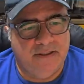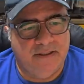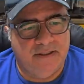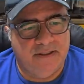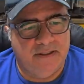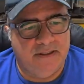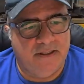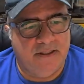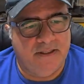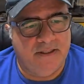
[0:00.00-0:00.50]

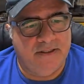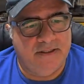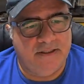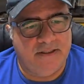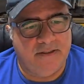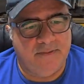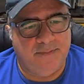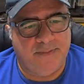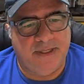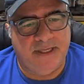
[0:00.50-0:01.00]

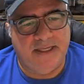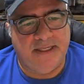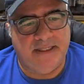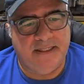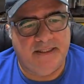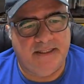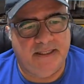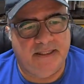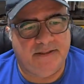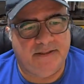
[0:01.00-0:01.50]

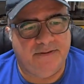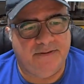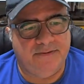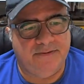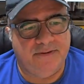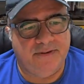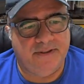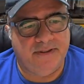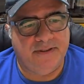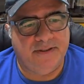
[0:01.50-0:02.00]
complaining that
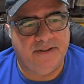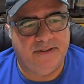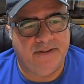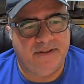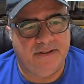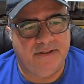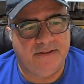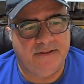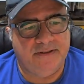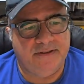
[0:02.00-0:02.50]

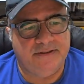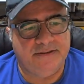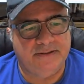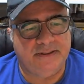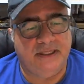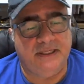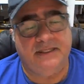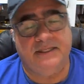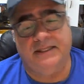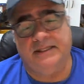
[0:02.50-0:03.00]
they're
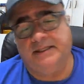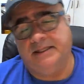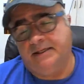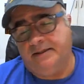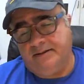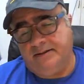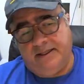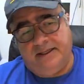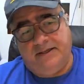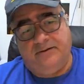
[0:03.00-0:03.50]
saying that
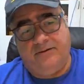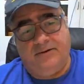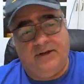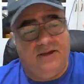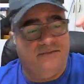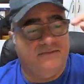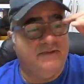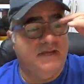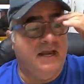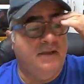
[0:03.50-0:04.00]
they don't
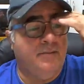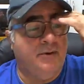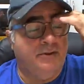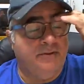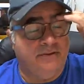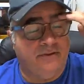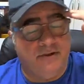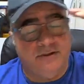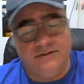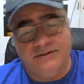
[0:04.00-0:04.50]
have time on
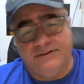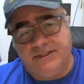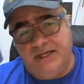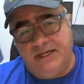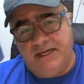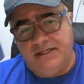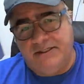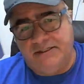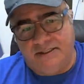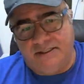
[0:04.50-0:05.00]

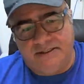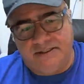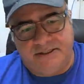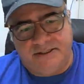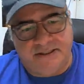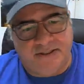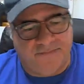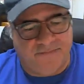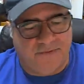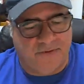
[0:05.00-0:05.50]
Thursdays. It's a
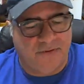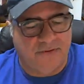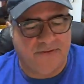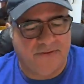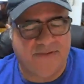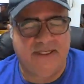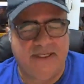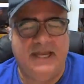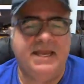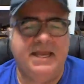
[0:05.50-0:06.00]
difficult
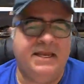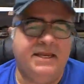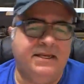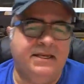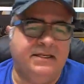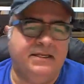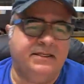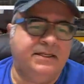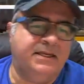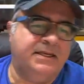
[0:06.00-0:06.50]
day,
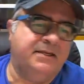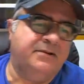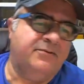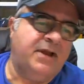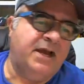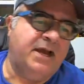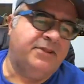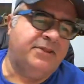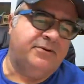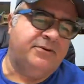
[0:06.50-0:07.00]
and they'd
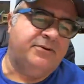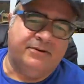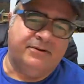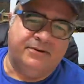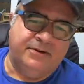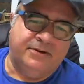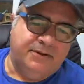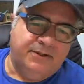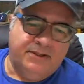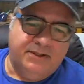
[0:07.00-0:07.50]
rather
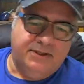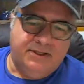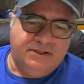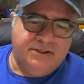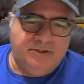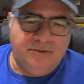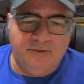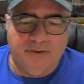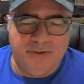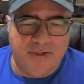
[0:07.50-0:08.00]

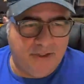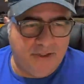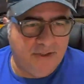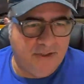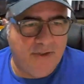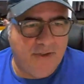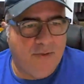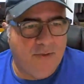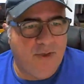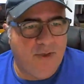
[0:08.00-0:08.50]
do it on
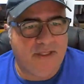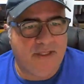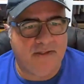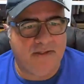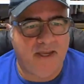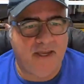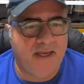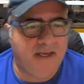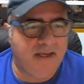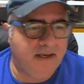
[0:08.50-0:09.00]
a
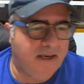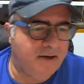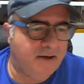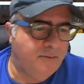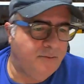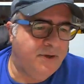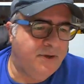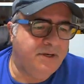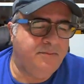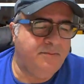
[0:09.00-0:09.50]
weekday. I
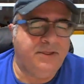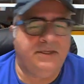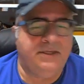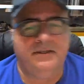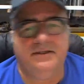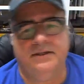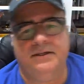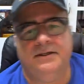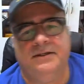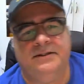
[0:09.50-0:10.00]
don't want to
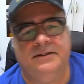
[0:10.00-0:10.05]
be